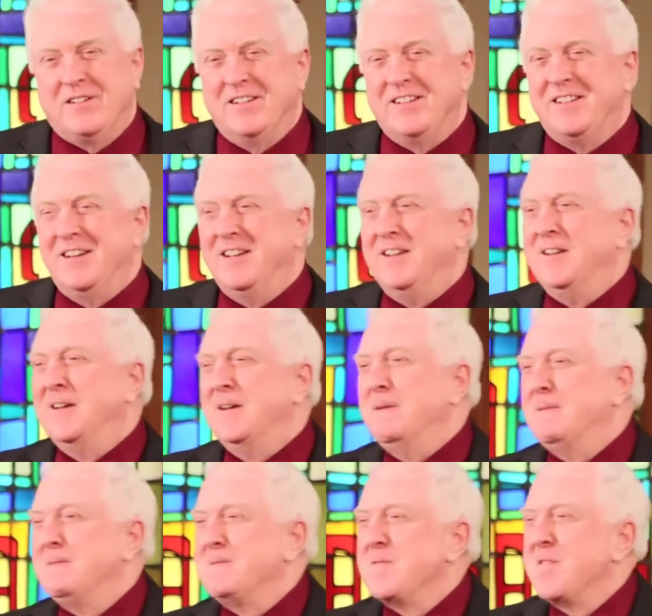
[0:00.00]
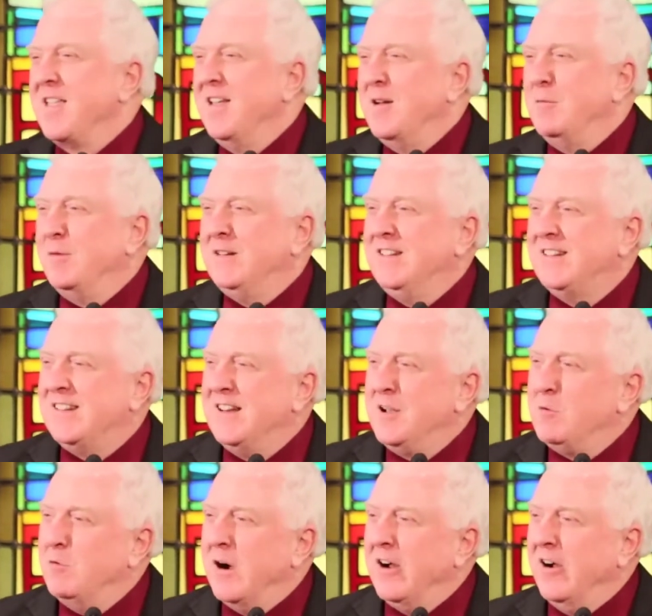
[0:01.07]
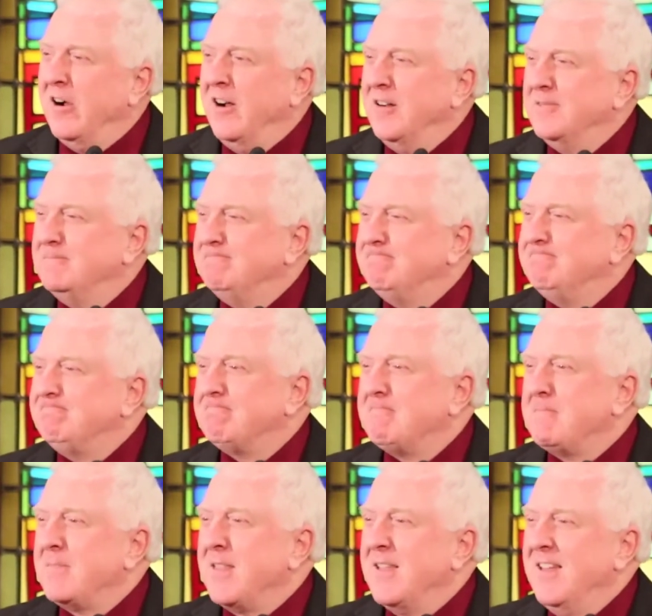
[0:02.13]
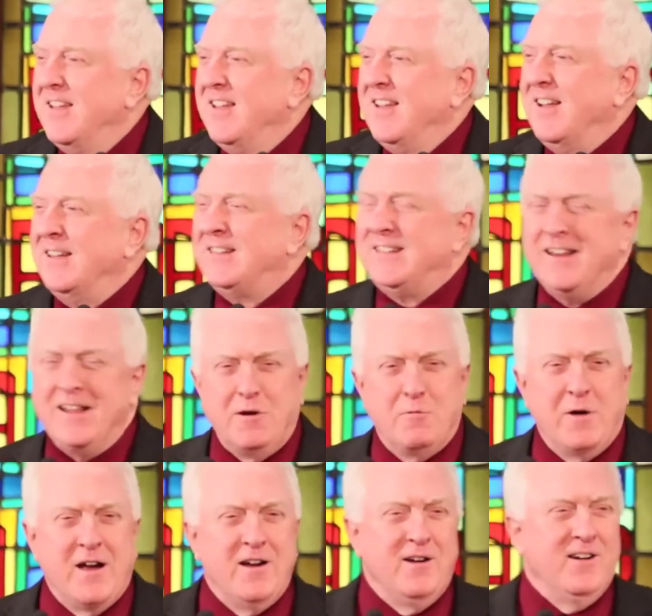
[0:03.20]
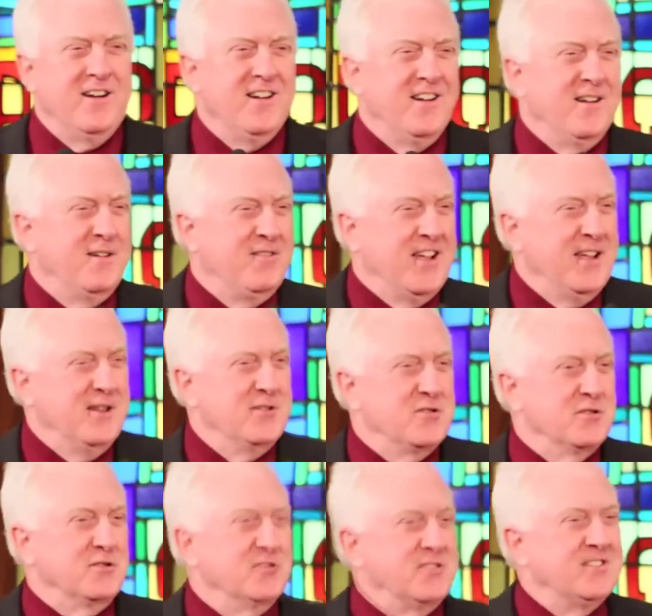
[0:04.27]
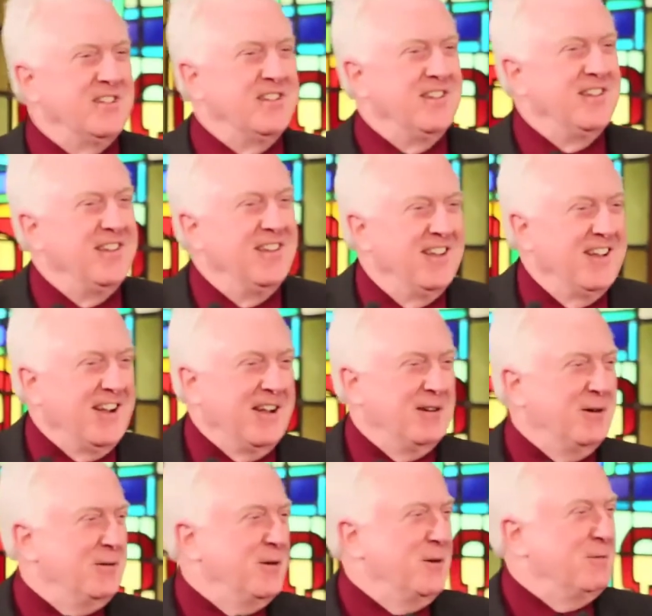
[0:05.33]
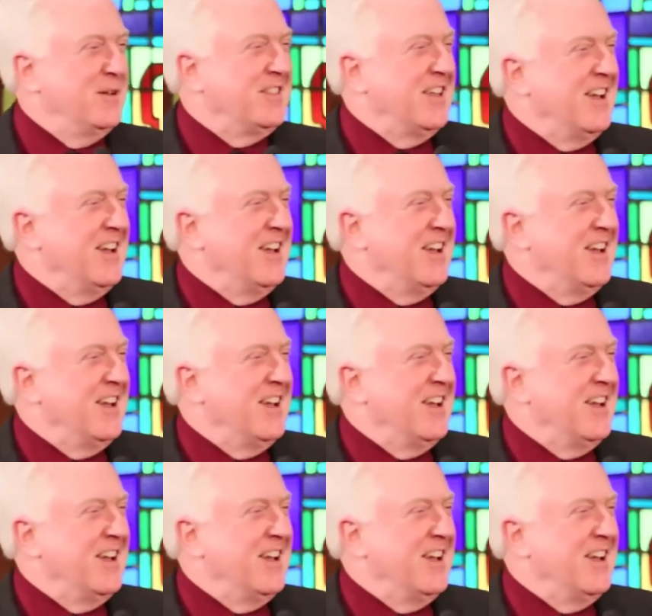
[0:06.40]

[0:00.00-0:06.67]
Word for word: said, uh, What's a sing choir? A sing choir of angels. I don't know what that